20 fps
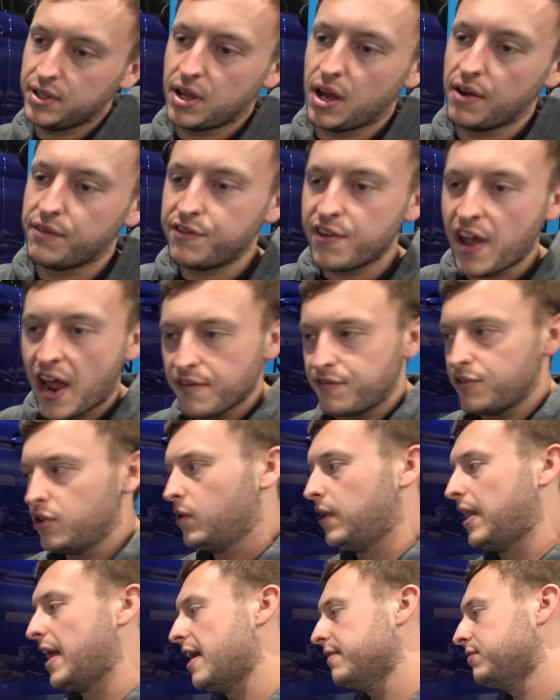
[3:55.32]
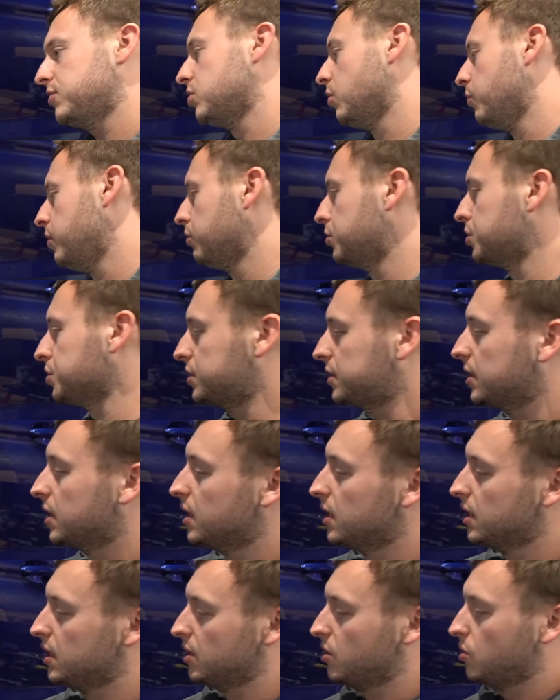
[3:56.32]
a fair few left, so we
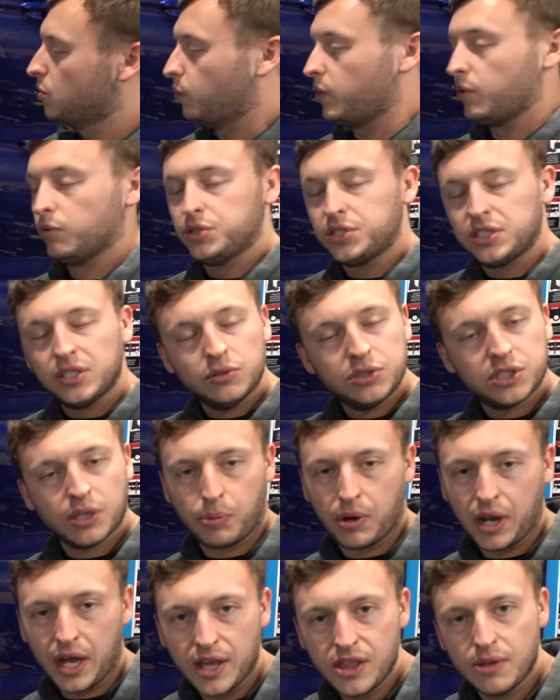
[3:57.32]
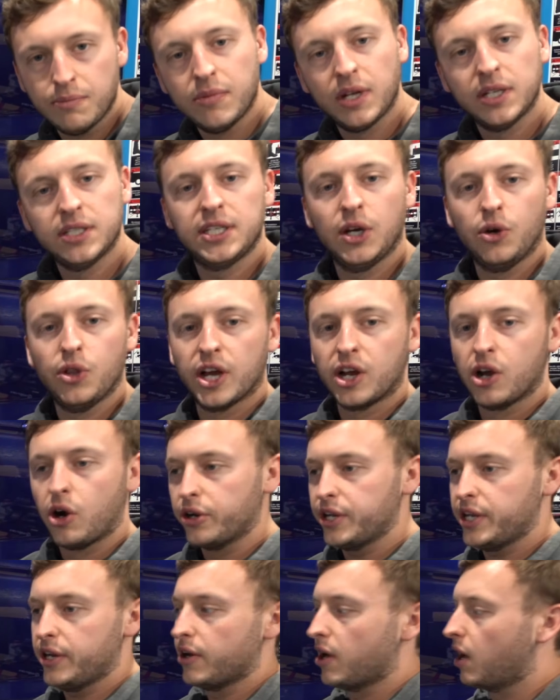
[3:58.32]
will still supply them until they're
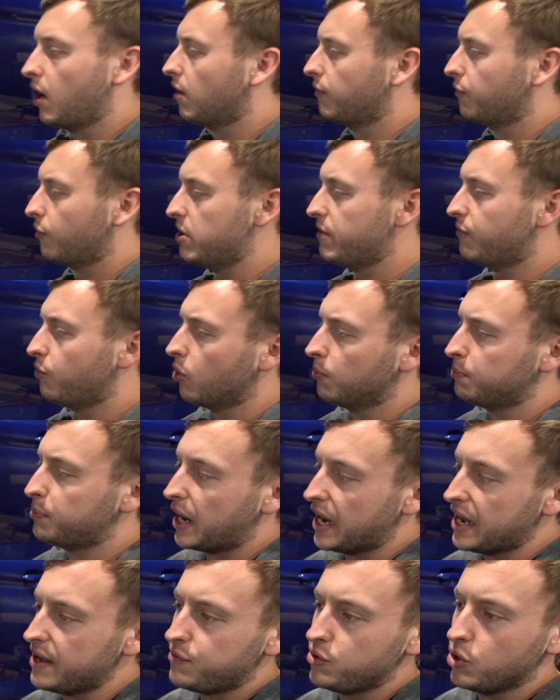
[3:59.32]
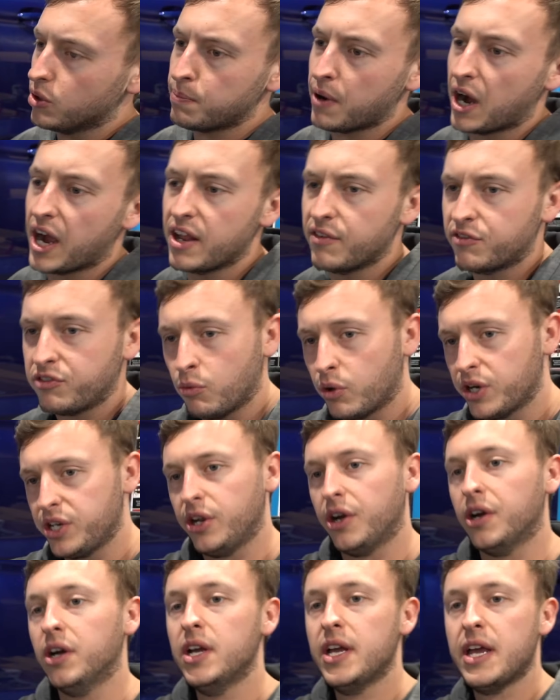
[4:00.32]
gone here at R44. But if you're buying from one
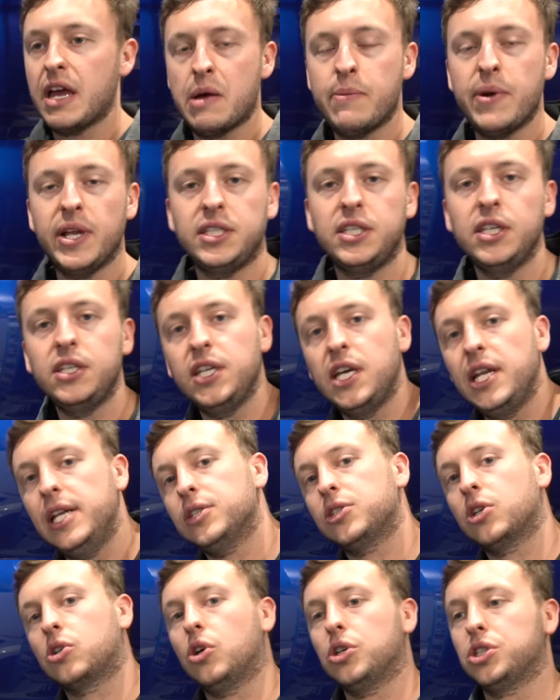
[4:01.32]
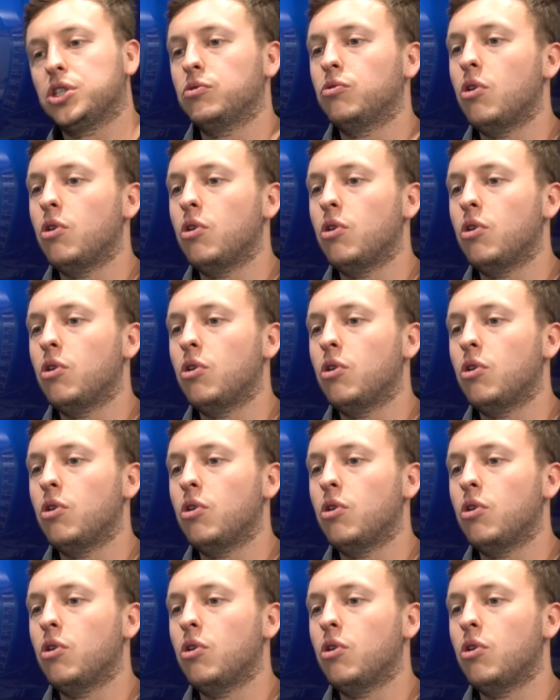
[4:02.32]
of your M8C dealers across the